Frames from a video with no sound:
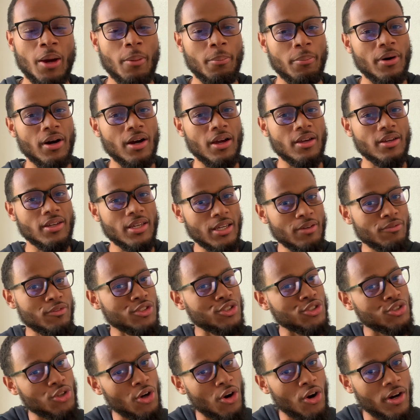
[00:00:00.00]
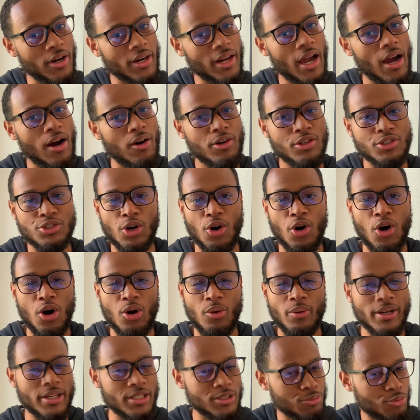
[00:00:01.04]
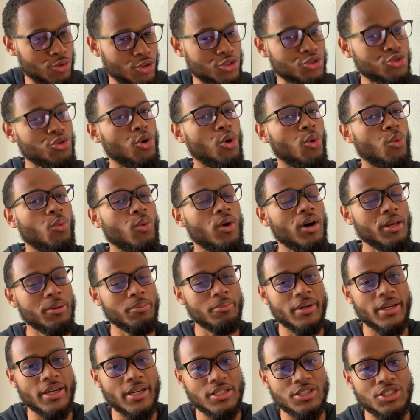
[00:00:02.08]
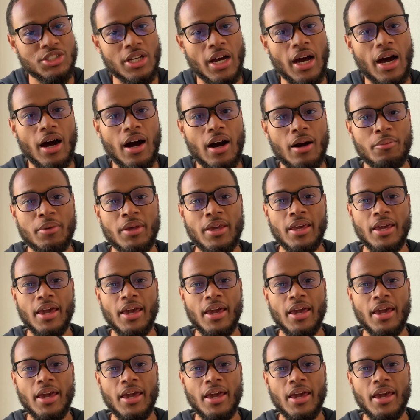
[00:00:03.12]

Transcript: But even starting out, it's always more so a one-man job.